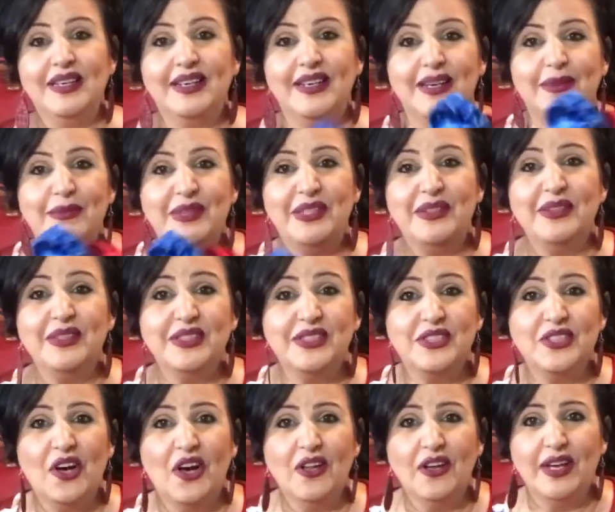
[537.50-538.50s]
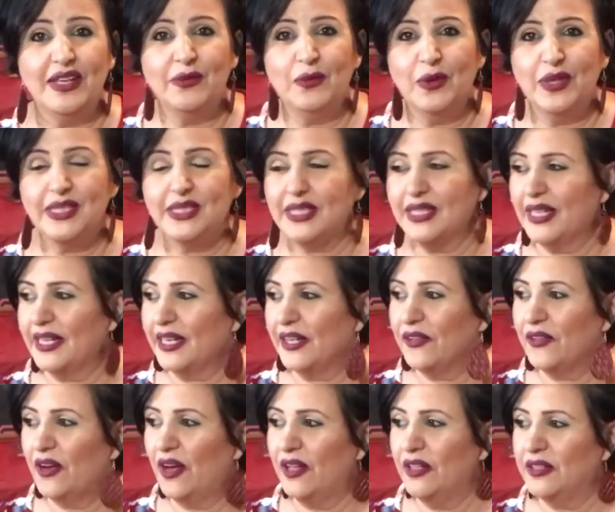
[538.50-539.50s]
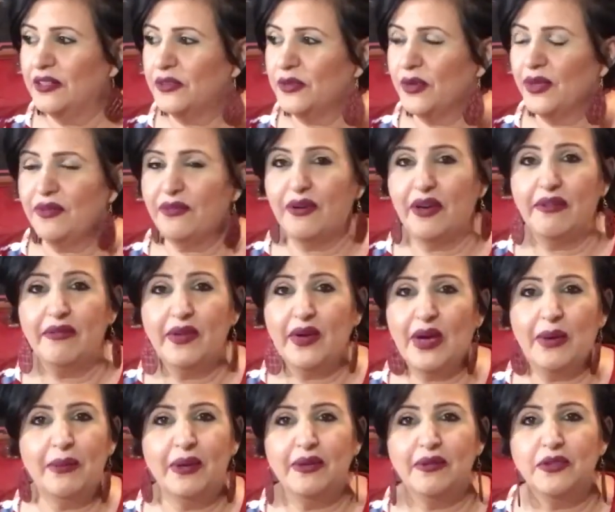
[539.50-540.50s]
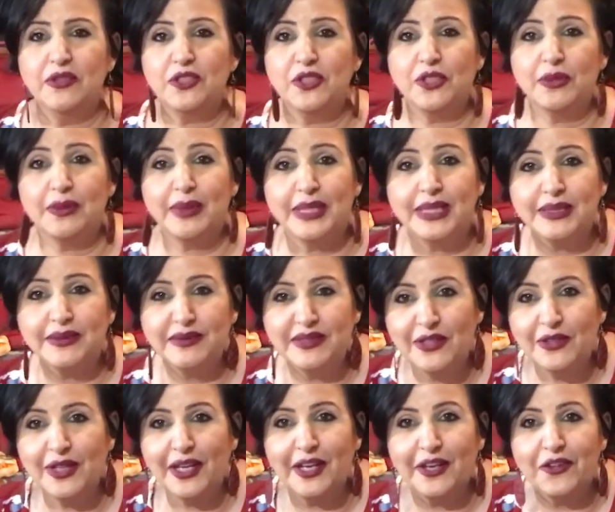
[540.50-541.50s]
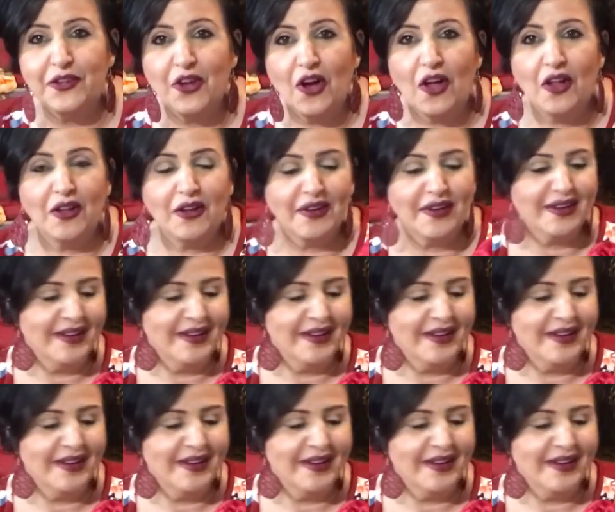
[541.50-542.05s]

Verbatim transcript: I mean, doll. I was it like a dollar twenty-five? now? I'm not even sure, but they're like a dollar.